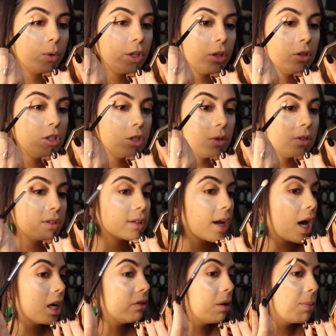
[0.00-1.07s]
what you do is
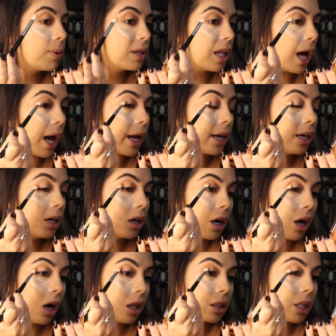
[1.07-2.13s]
kind of apply it
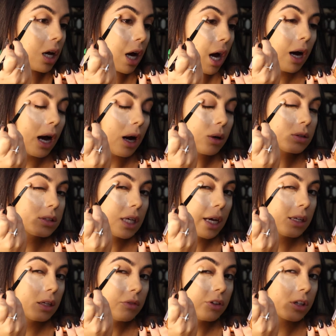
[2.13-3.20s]
on the
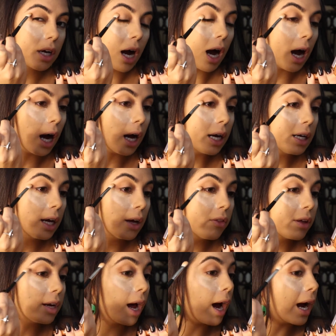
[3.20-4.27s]
outside of your eye, and
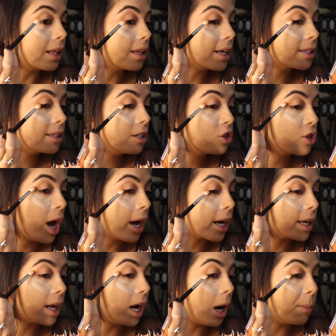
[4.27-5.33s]
then I like to drag
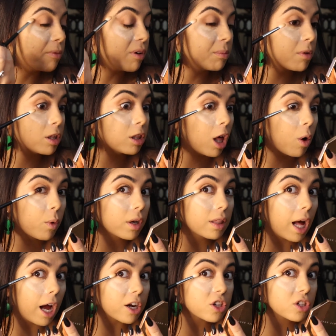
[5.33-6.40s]
it up from the lower
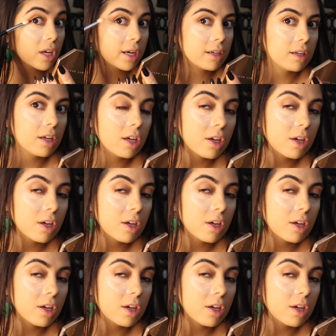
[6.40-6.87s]
lash line.